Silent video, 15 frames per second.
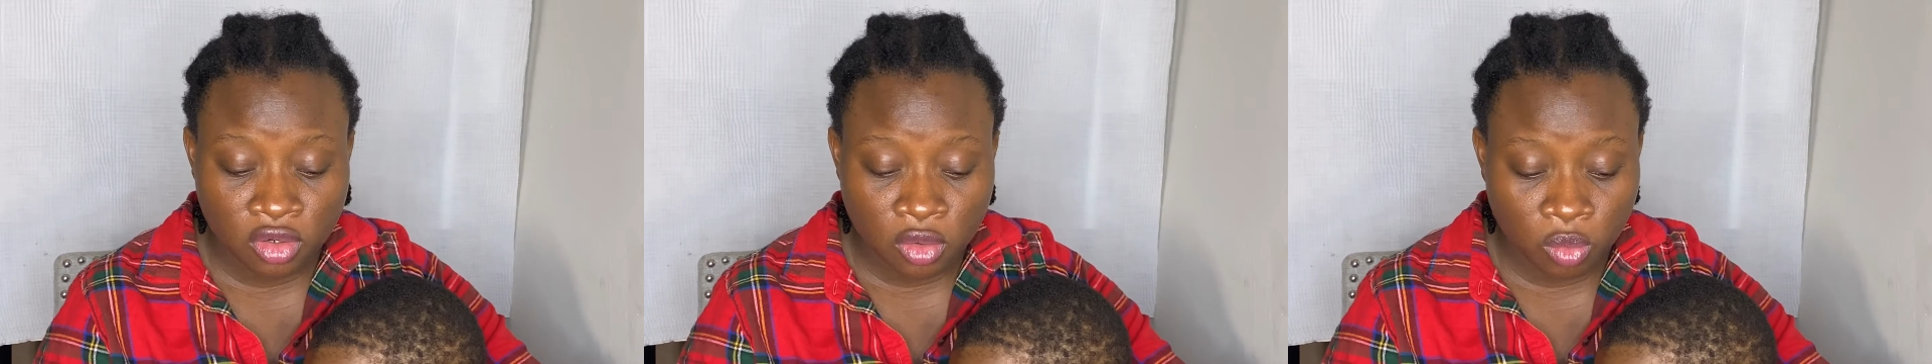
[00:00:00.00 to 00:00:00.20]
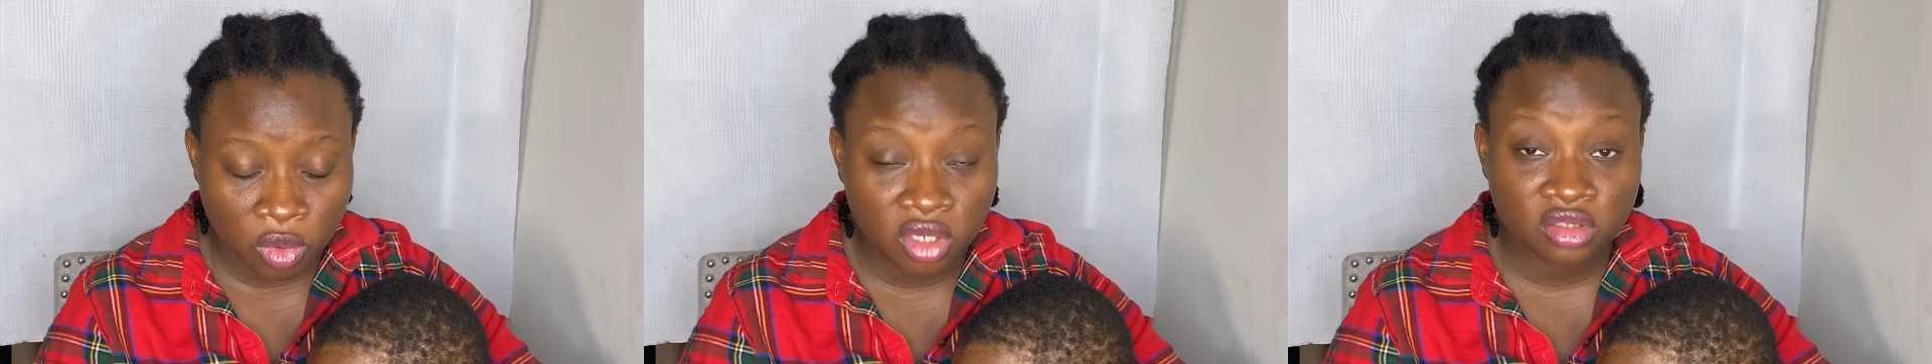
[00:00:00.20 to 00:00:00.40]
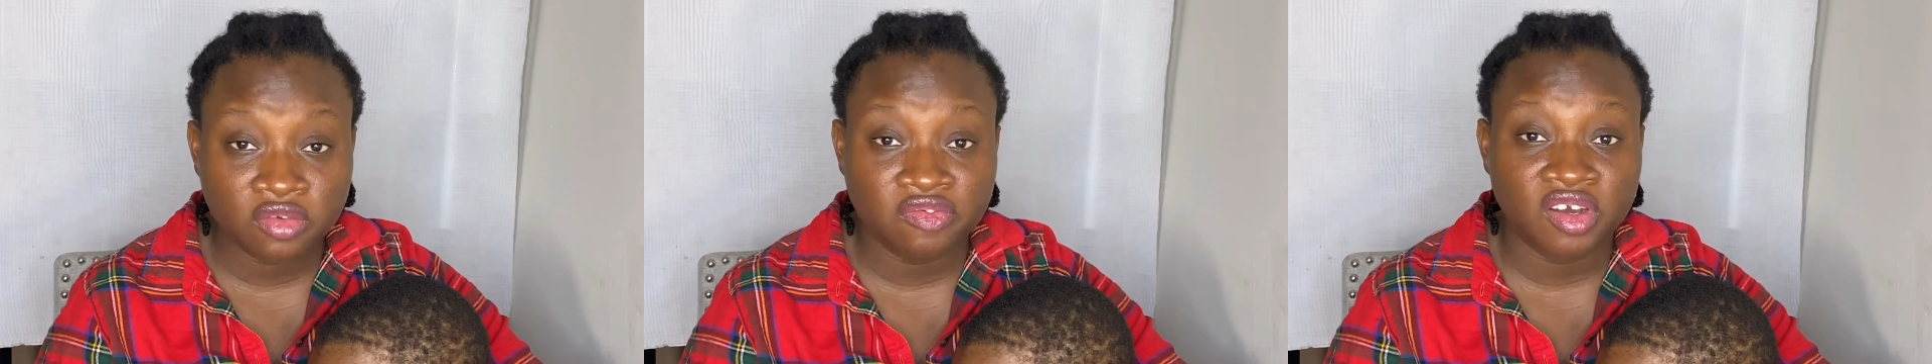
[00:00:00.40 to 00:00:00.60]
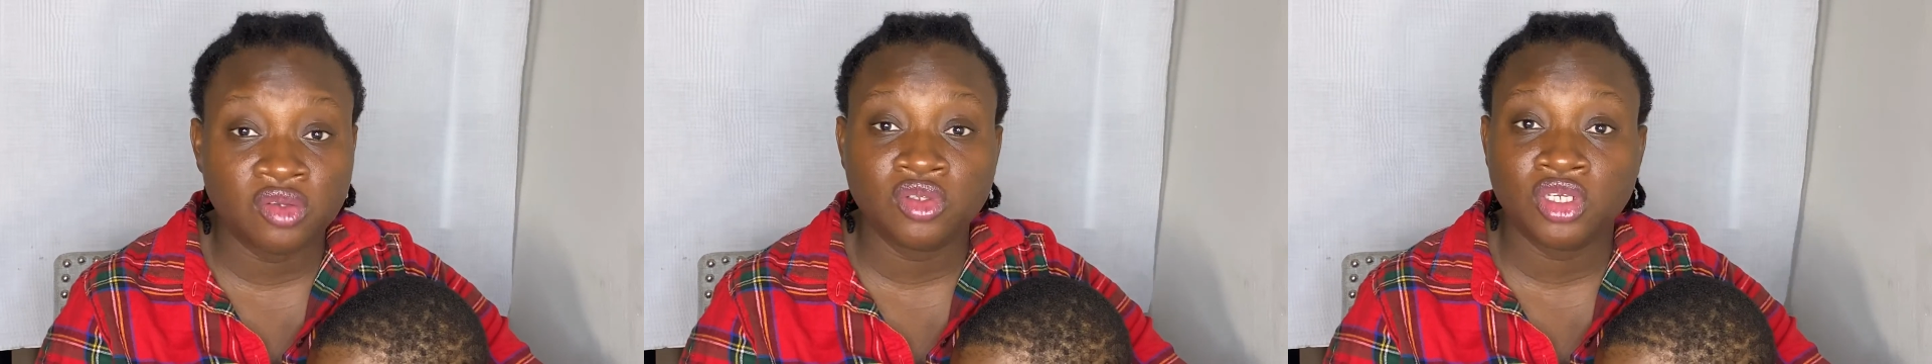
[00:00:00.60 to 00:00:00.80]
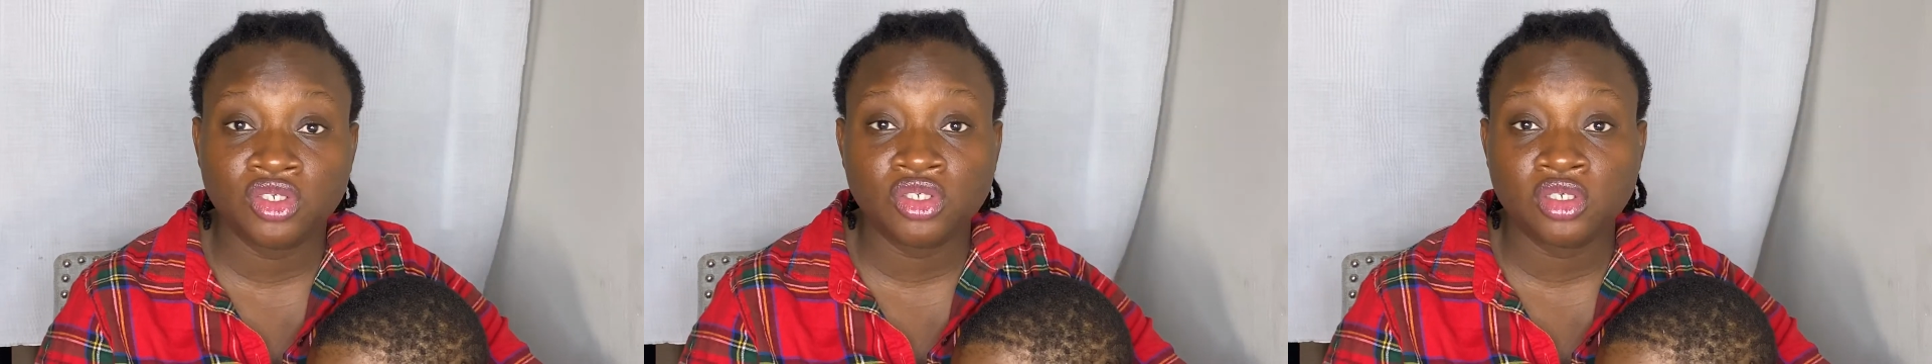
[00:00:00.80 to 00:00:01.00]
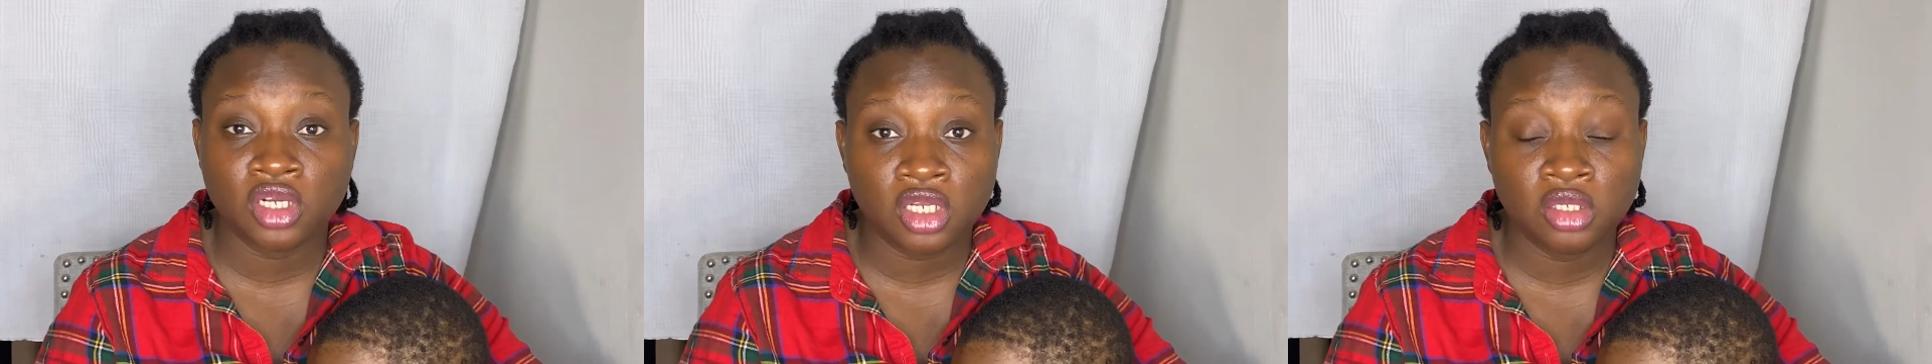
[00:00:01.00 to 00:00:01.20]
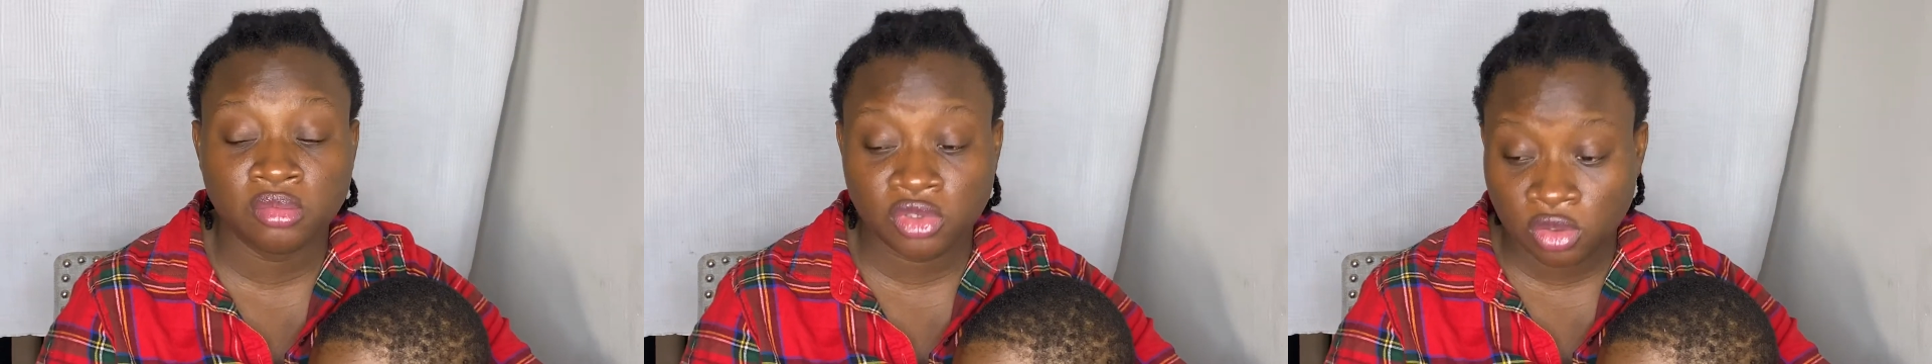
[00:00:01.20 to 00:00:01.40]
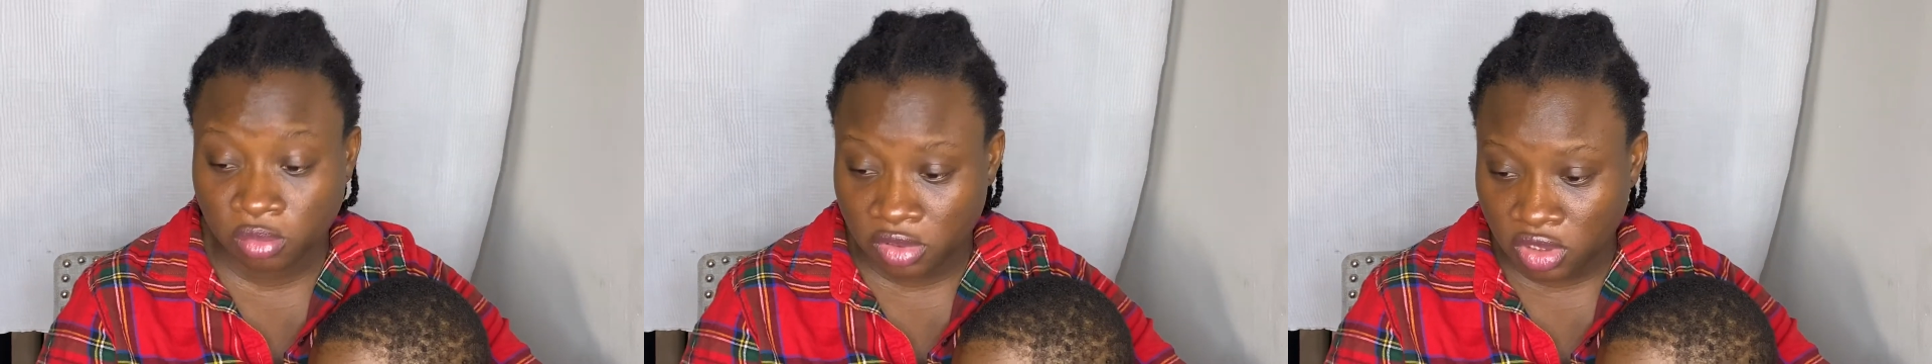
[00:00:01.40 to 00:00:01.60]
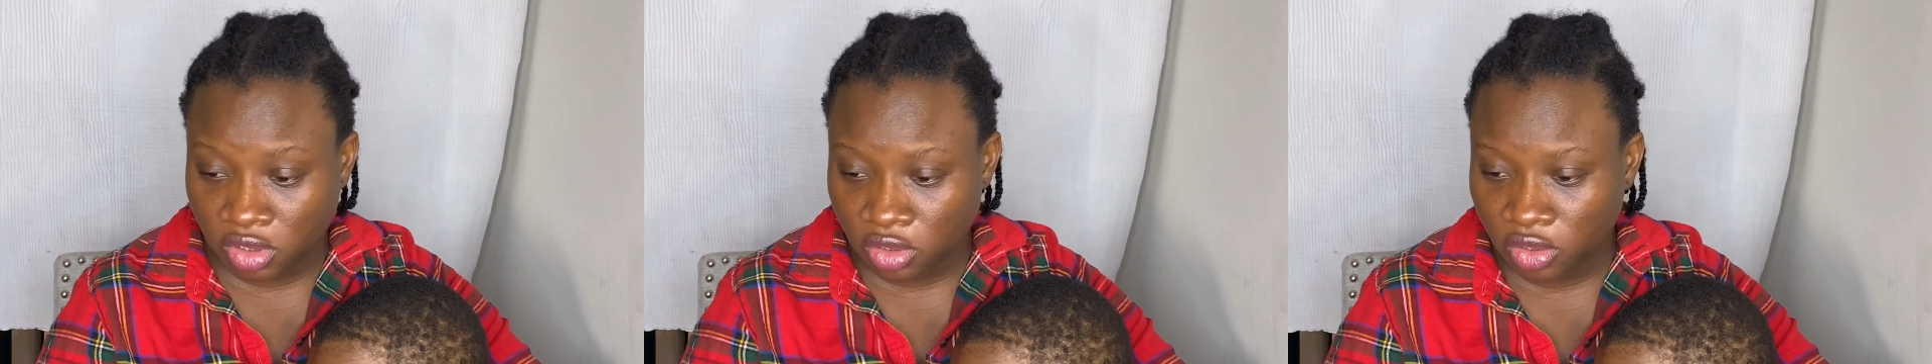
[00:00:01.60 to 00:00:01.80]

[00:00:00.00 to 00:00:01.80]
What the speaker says: what the foundation claims to be.